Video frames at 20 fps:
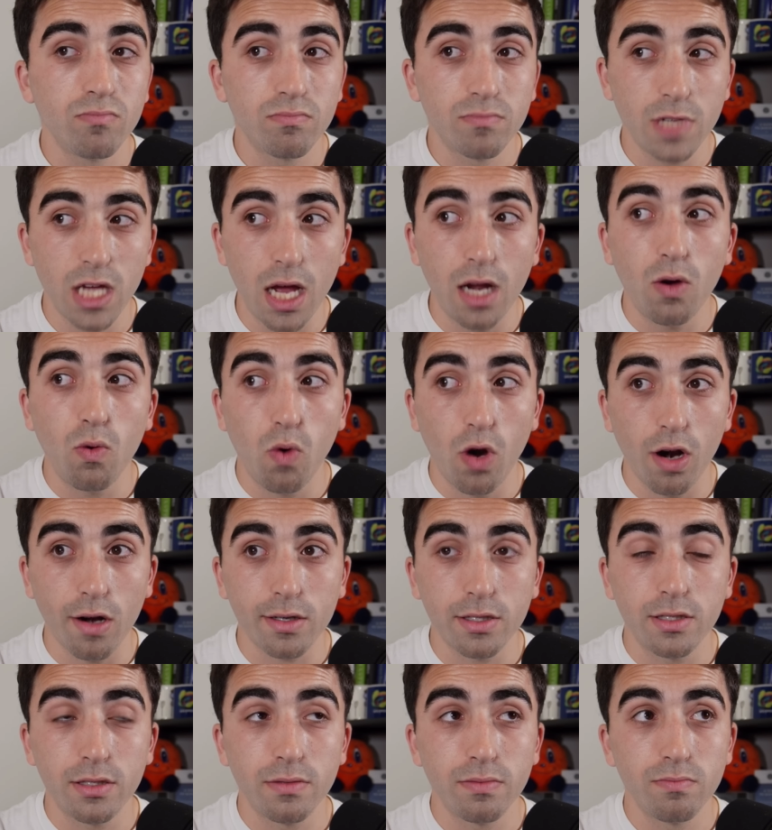Kind of
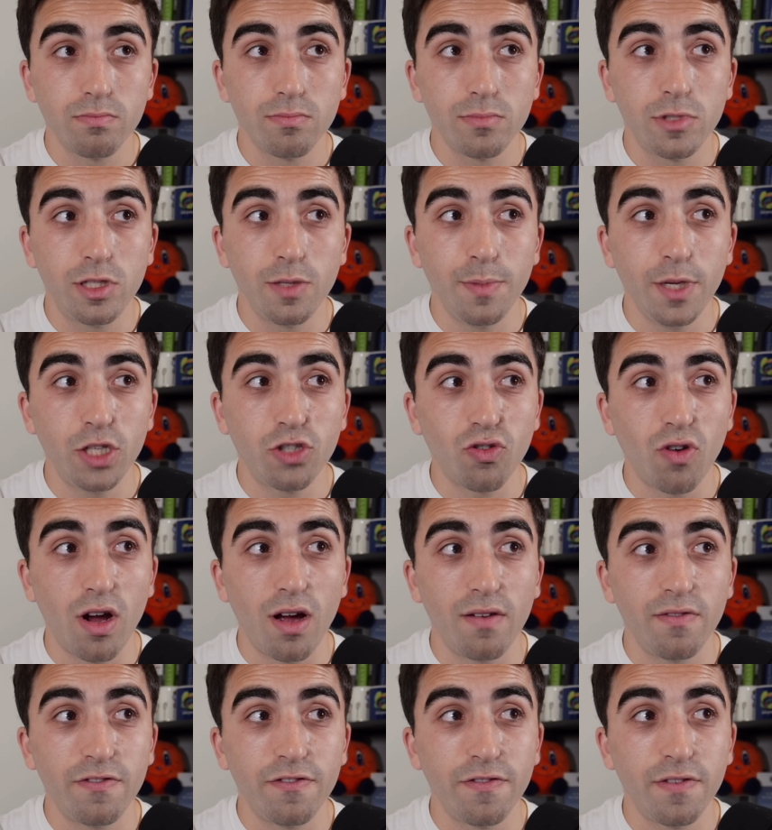worked.
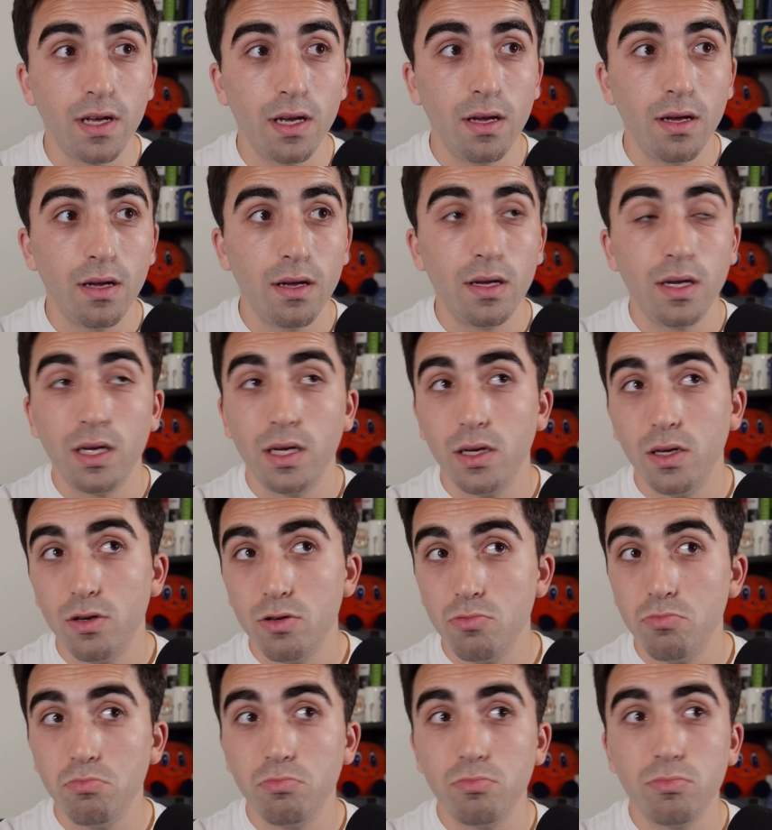Dimitrov
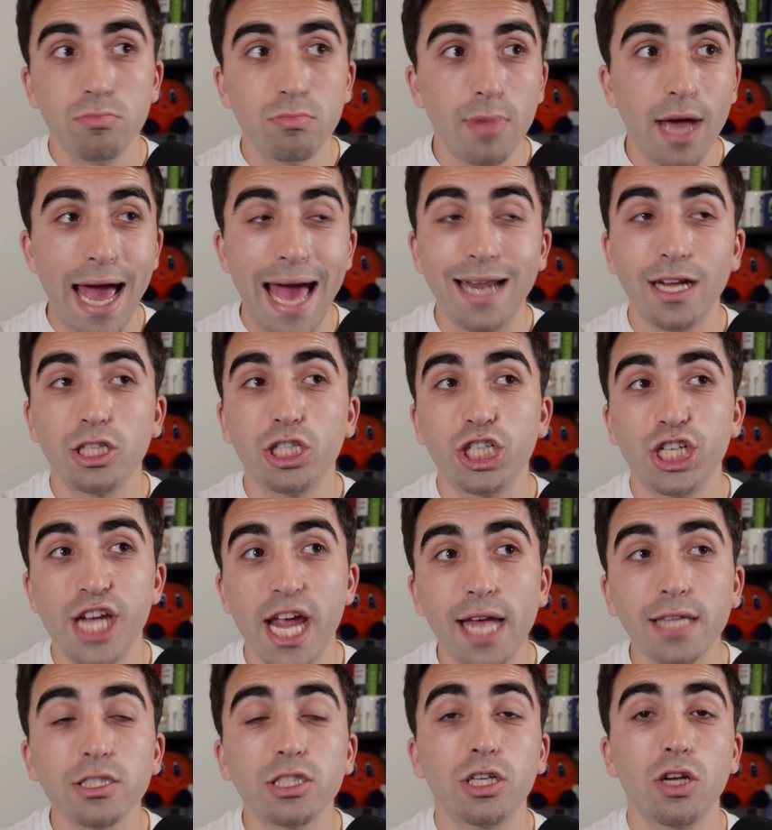had a
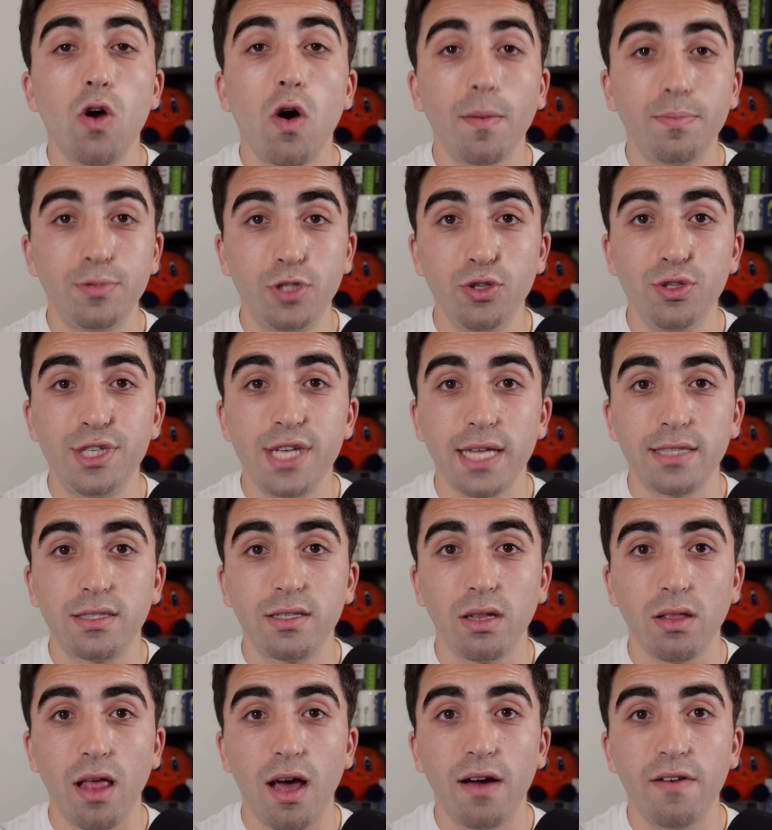chance to go up two sets to
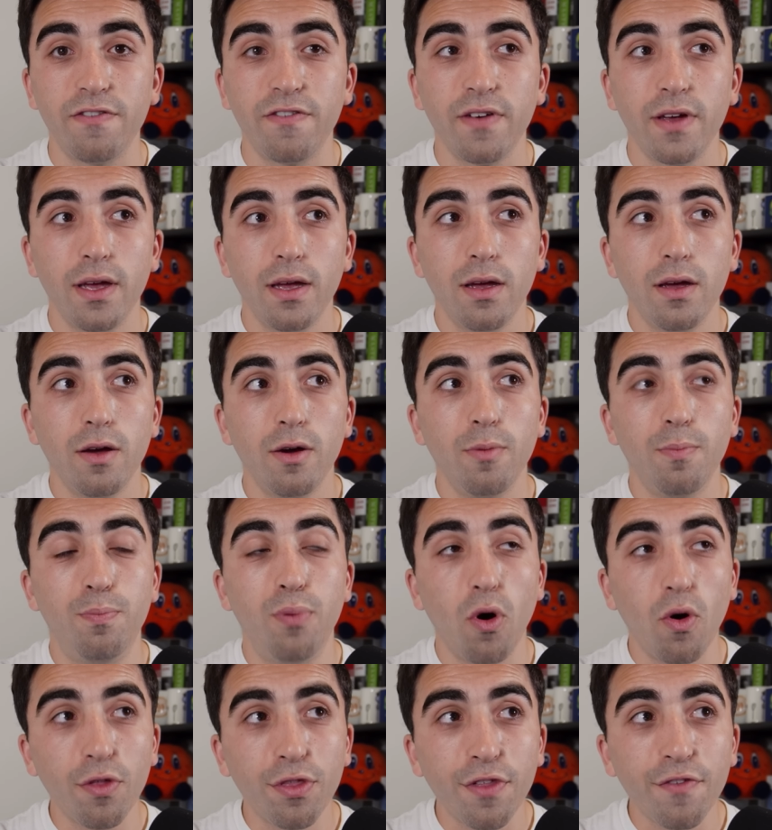love.
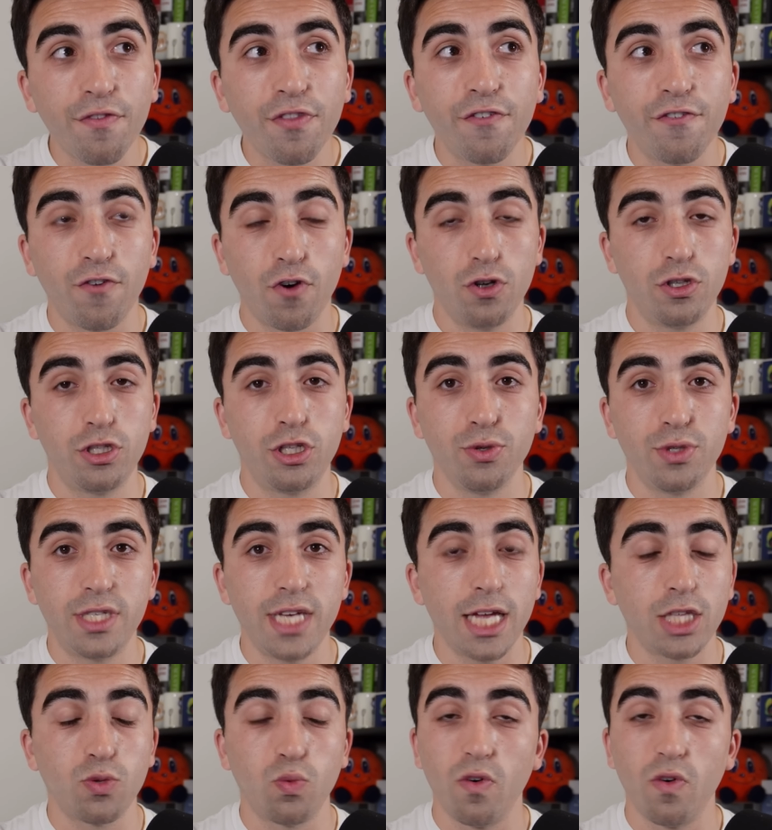Both of the first two
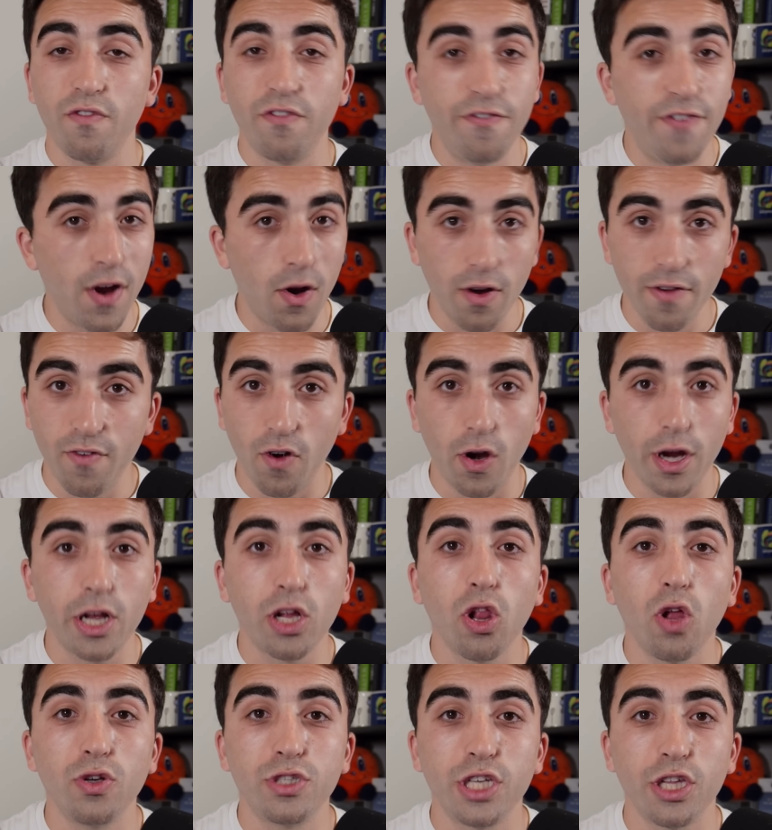sets were very, very
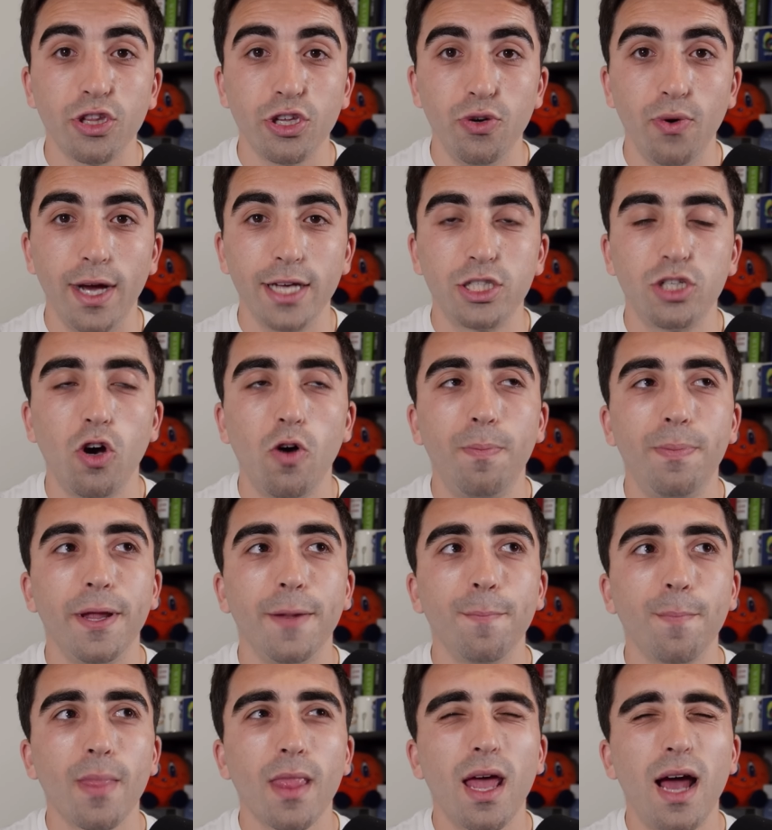close at the U S
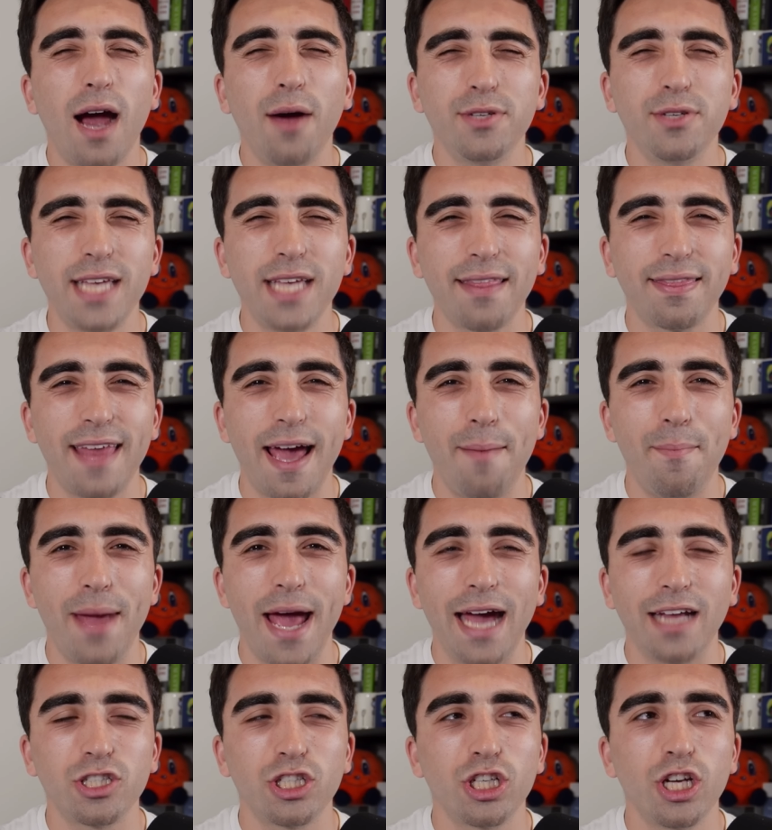Open. I was at that
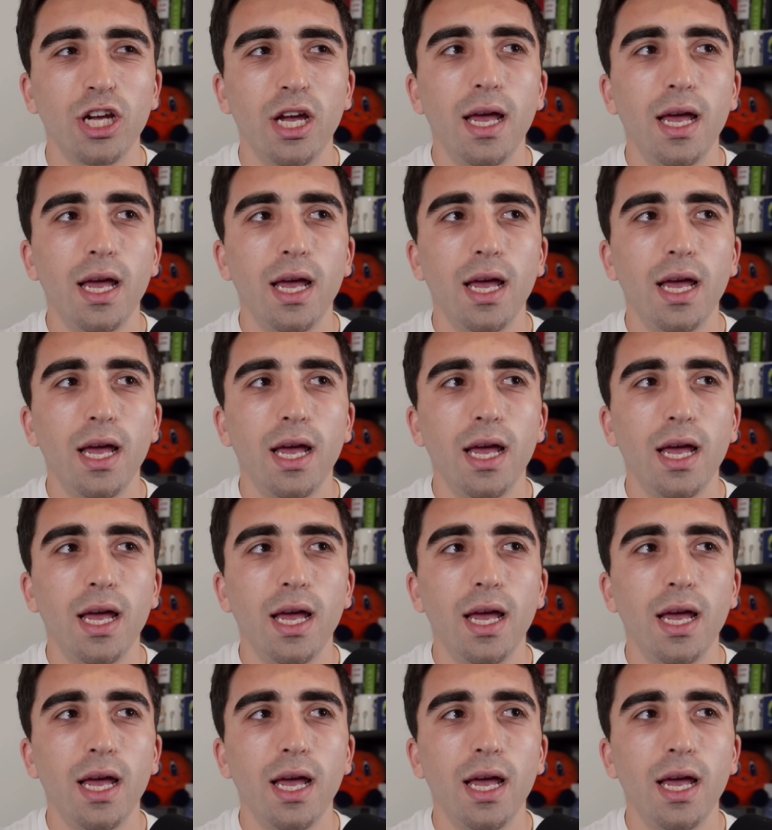match.